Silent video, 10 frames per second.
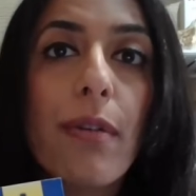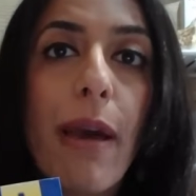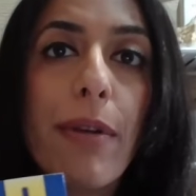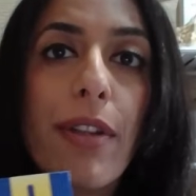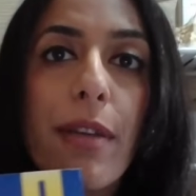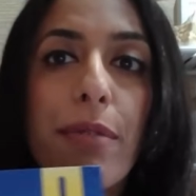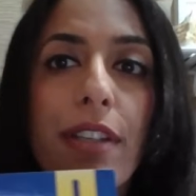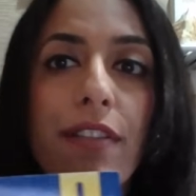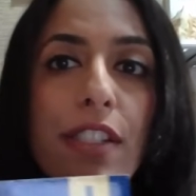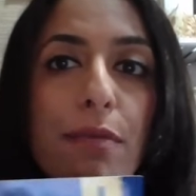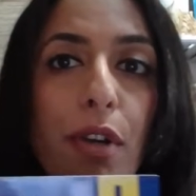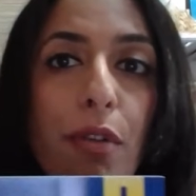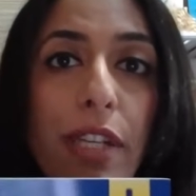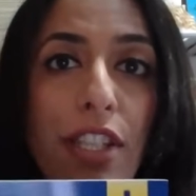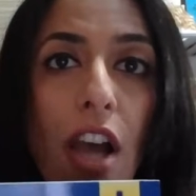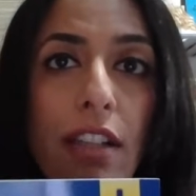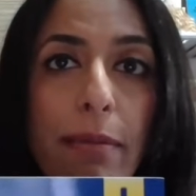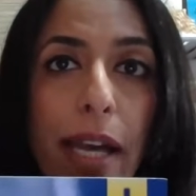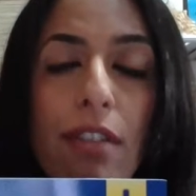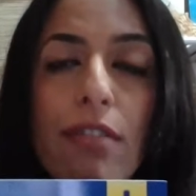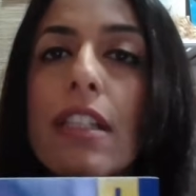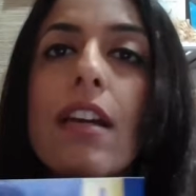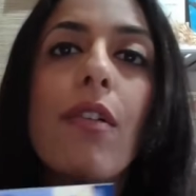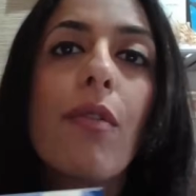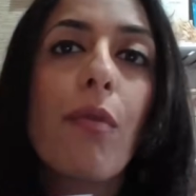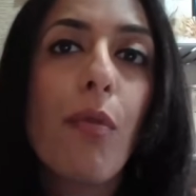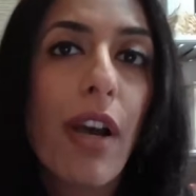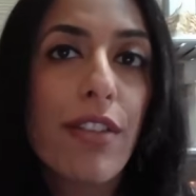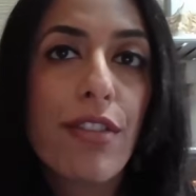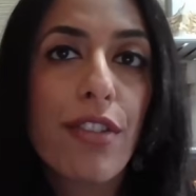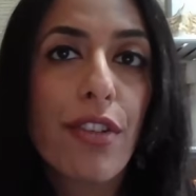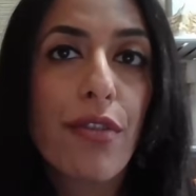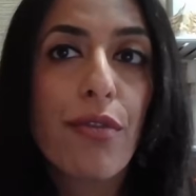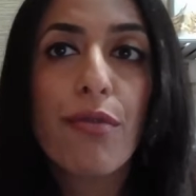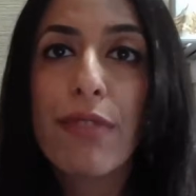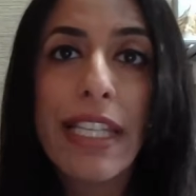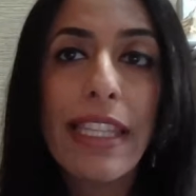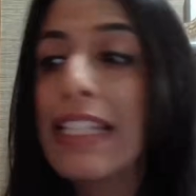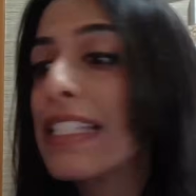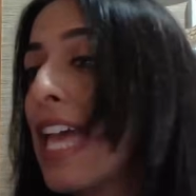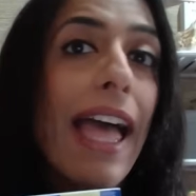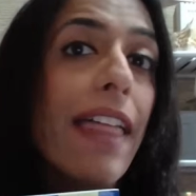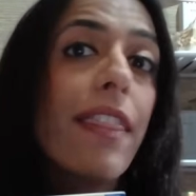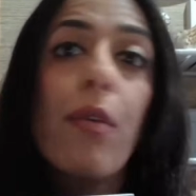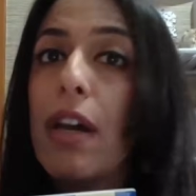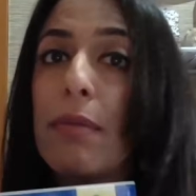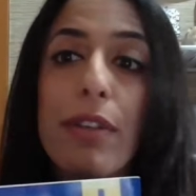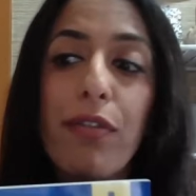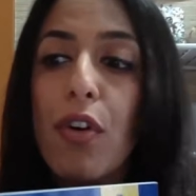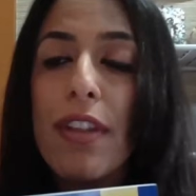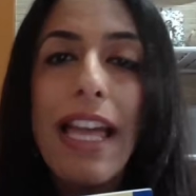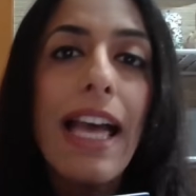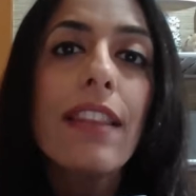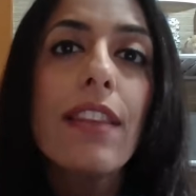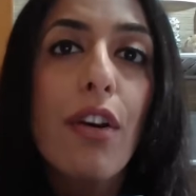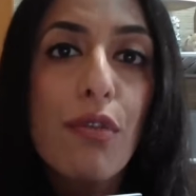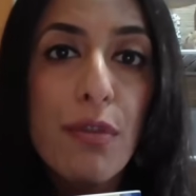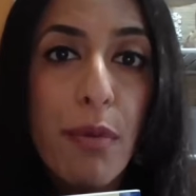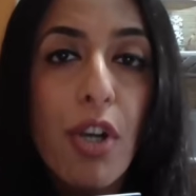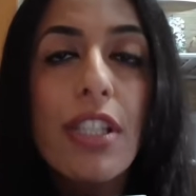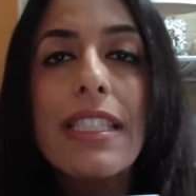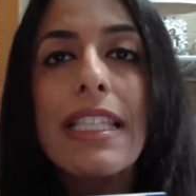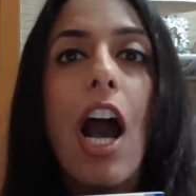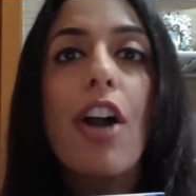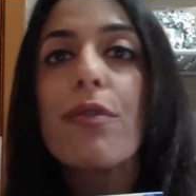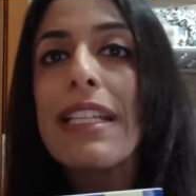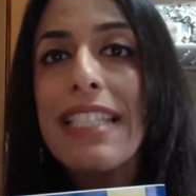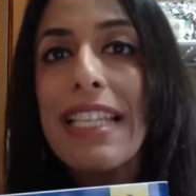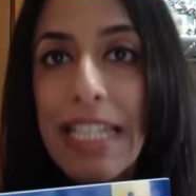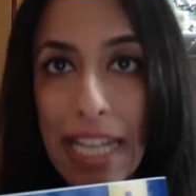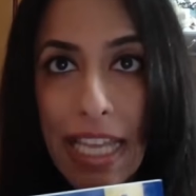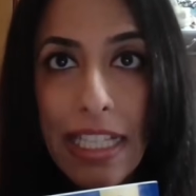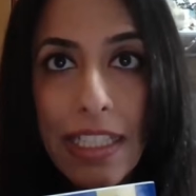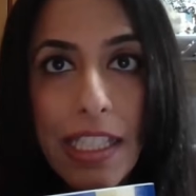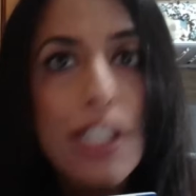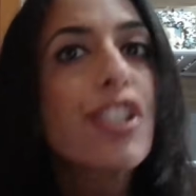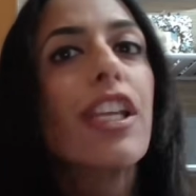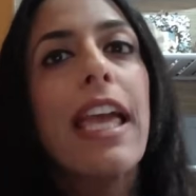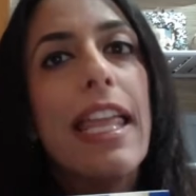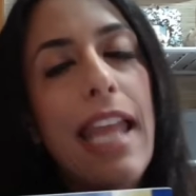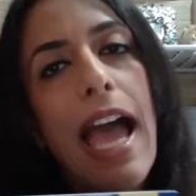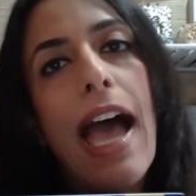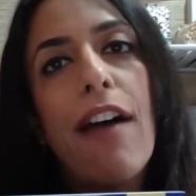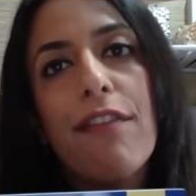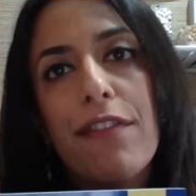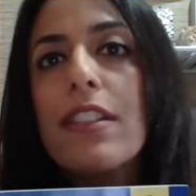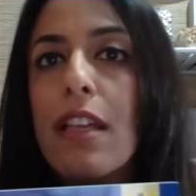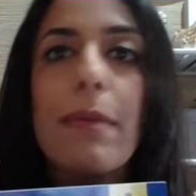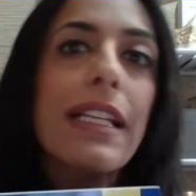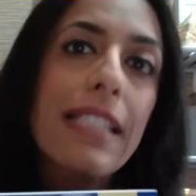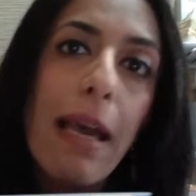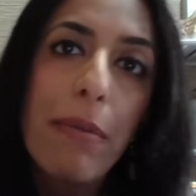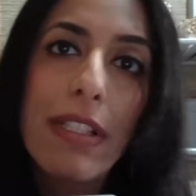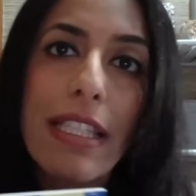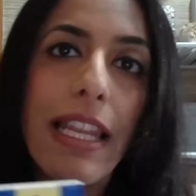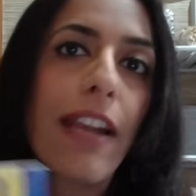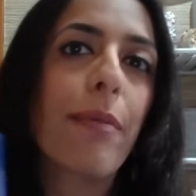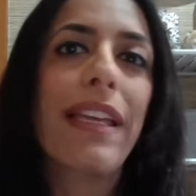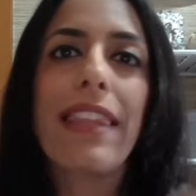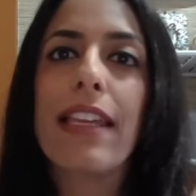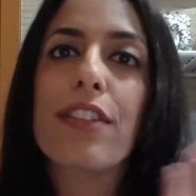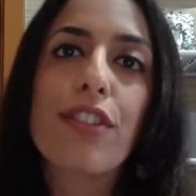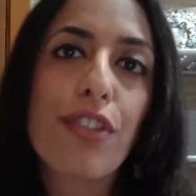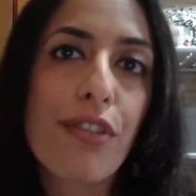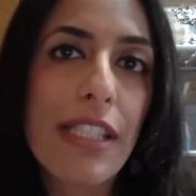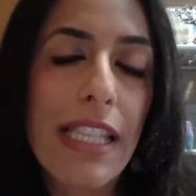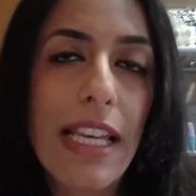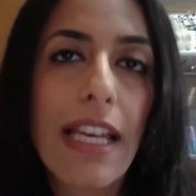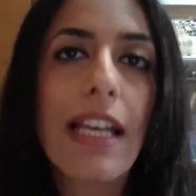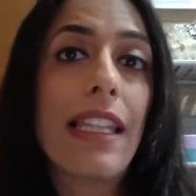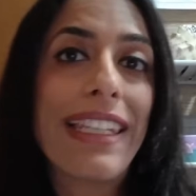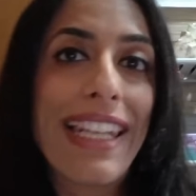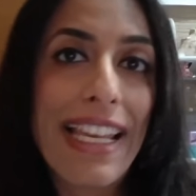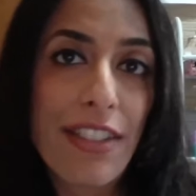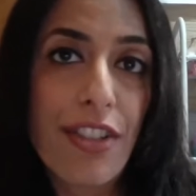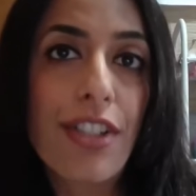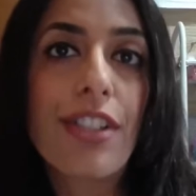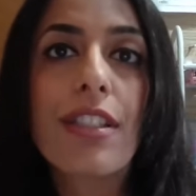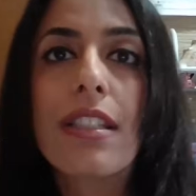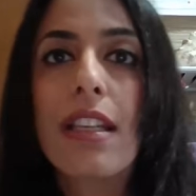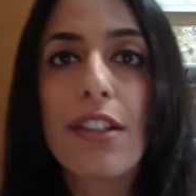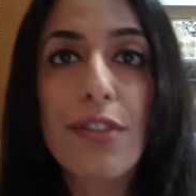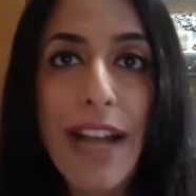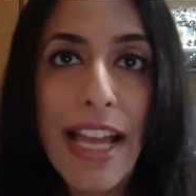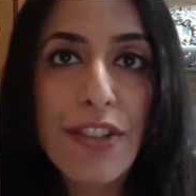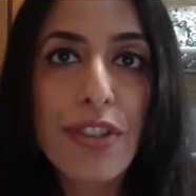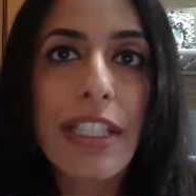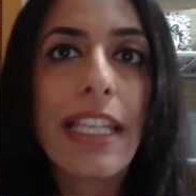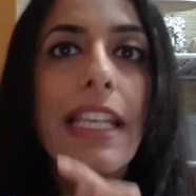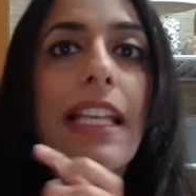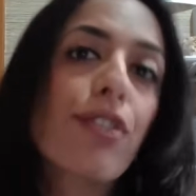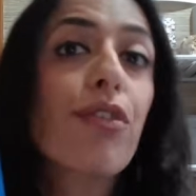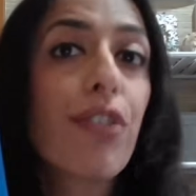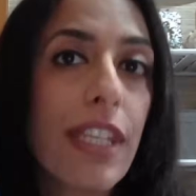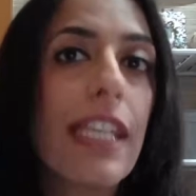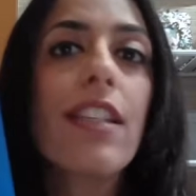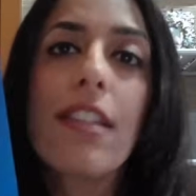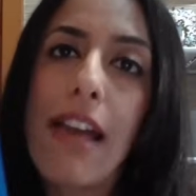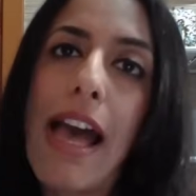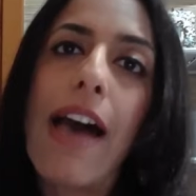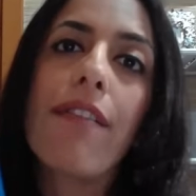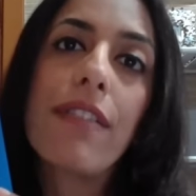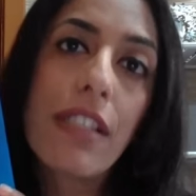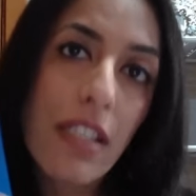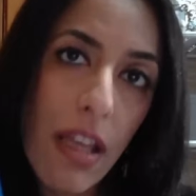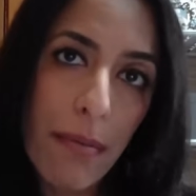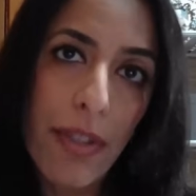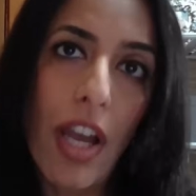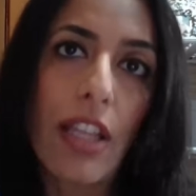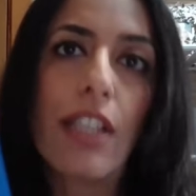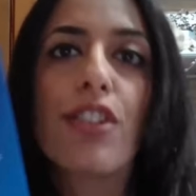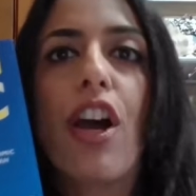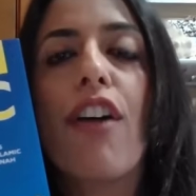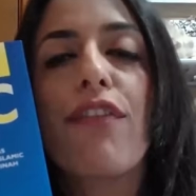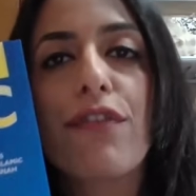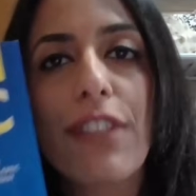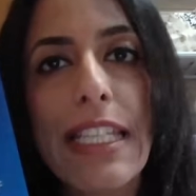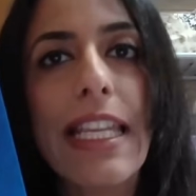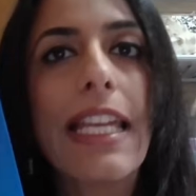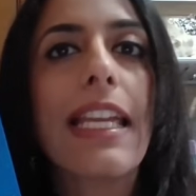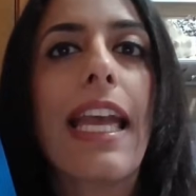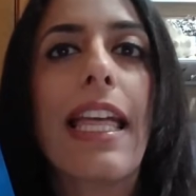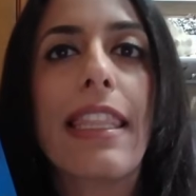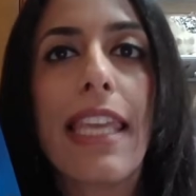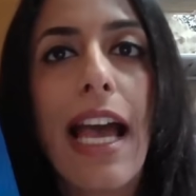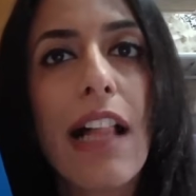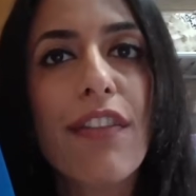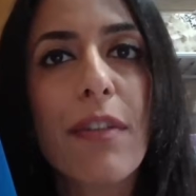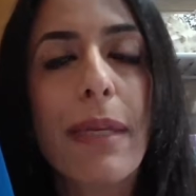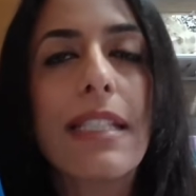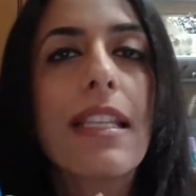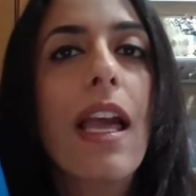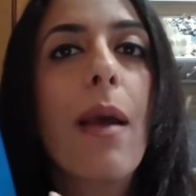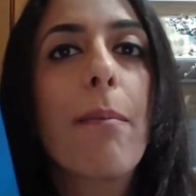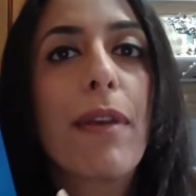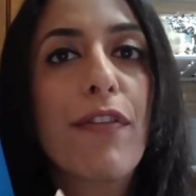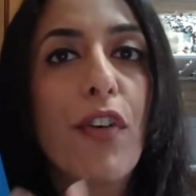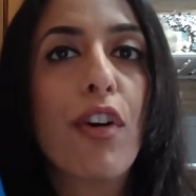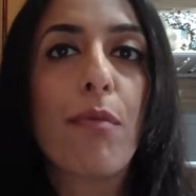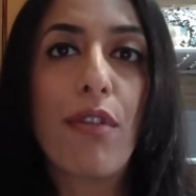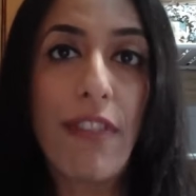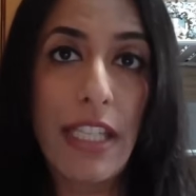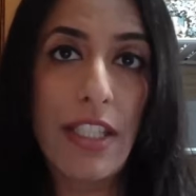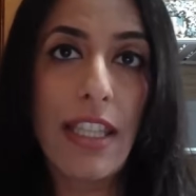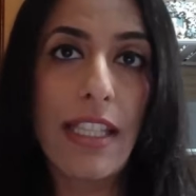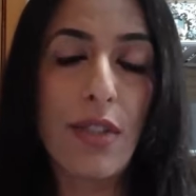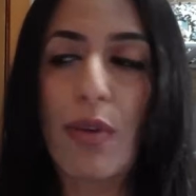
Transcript: Remember the previous book we talked about? Once you read this and the one before that, those books are written in English and have some examples in Arabic. They introduce the letters gradually. So you need to have some knowledge of reading and the alphabets before moving to this